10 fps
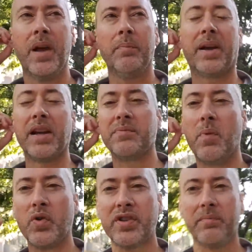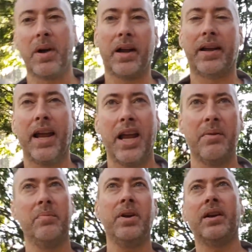because most of my
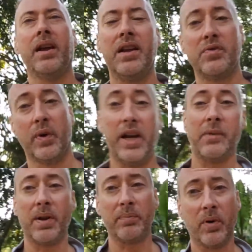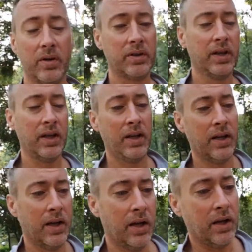game is reading people.
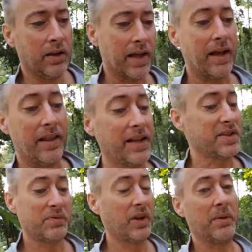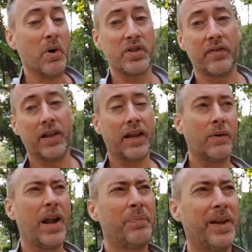That's really most of it. Like
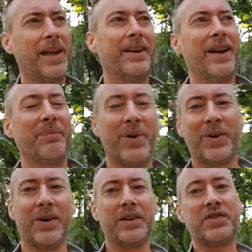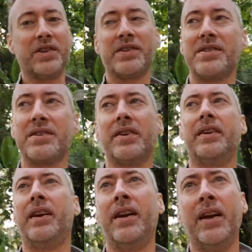when I play internet poker, it's just
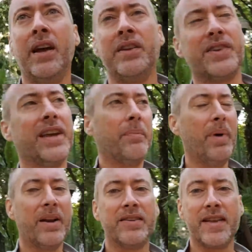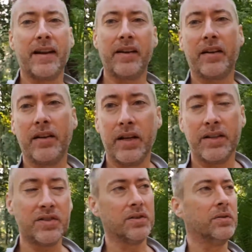to get better technically,
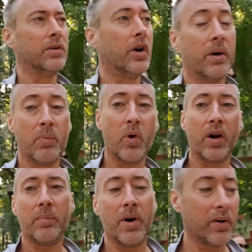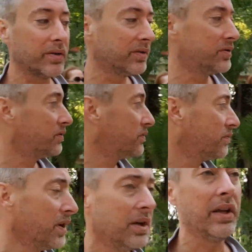to learn more about,
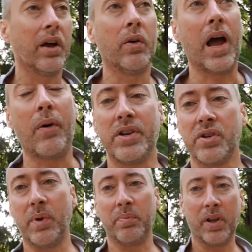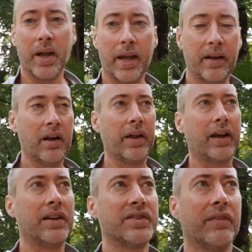you know, how I should be playing and all that
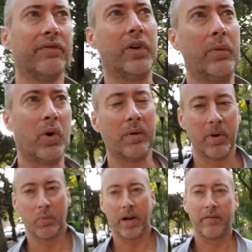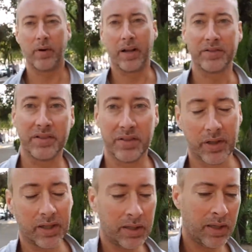kind of stuff, learn more about what everyone else is
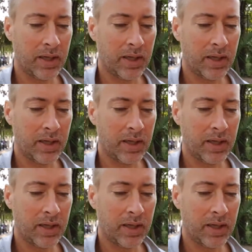doing.